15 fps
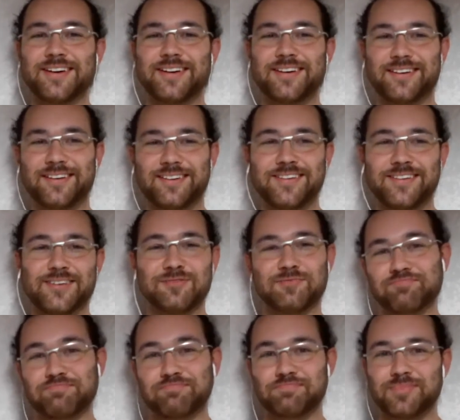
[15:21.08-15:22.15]

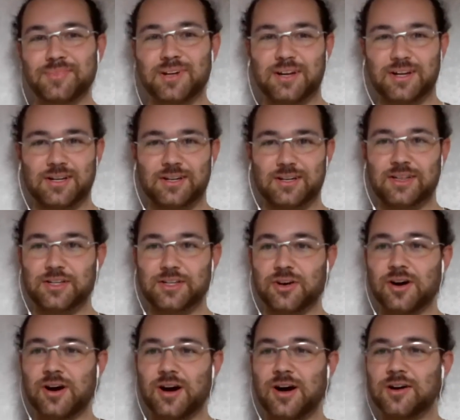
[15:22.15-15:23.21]
in
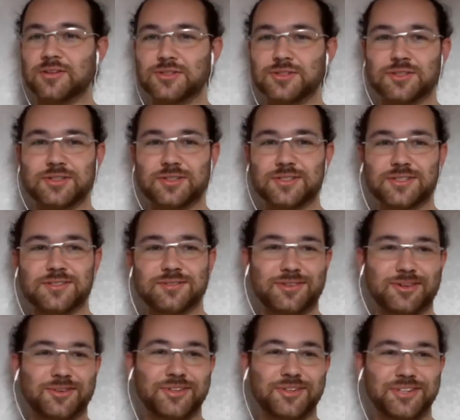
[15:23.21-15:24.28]
your house
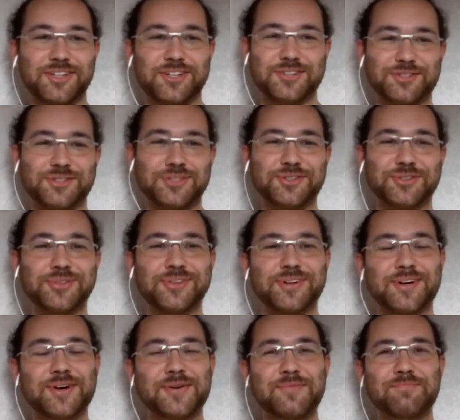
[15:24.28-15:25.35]
or near you,
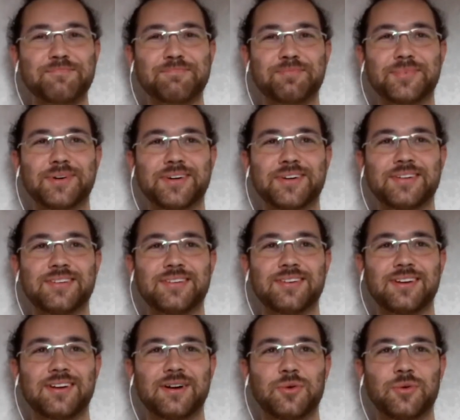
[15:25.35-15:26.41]
but
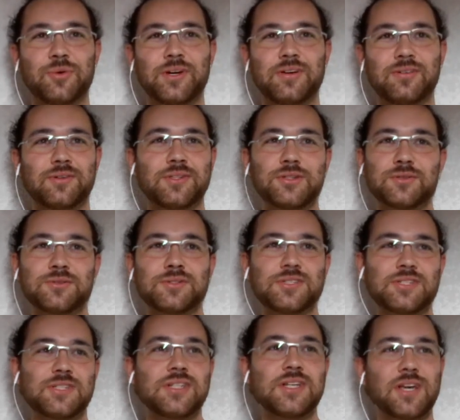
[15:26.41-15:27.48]
we don't
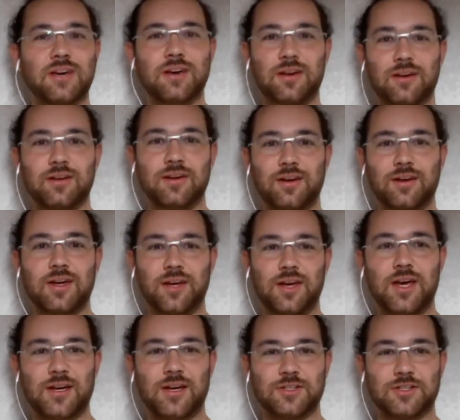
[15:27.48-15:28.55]
see
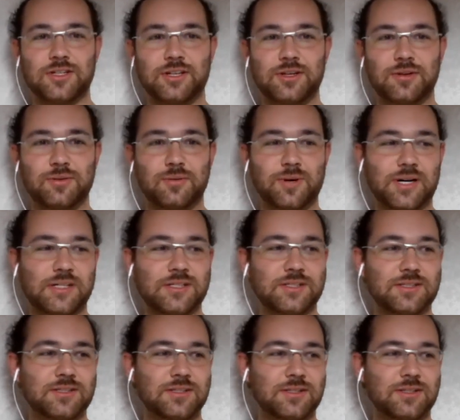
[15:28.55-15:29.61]
actually what
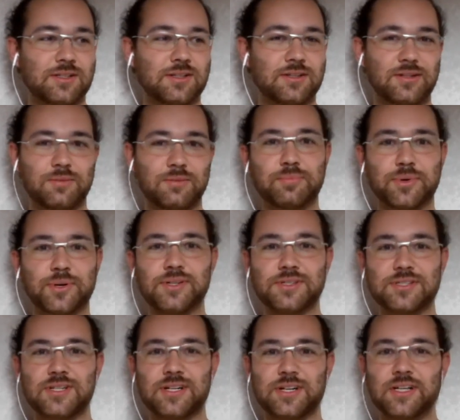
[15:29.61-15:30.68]
the
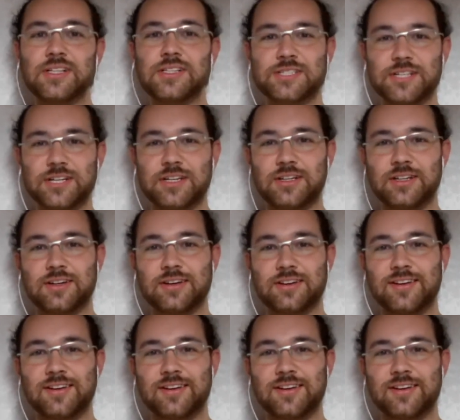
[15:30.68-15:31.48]
birds are eating.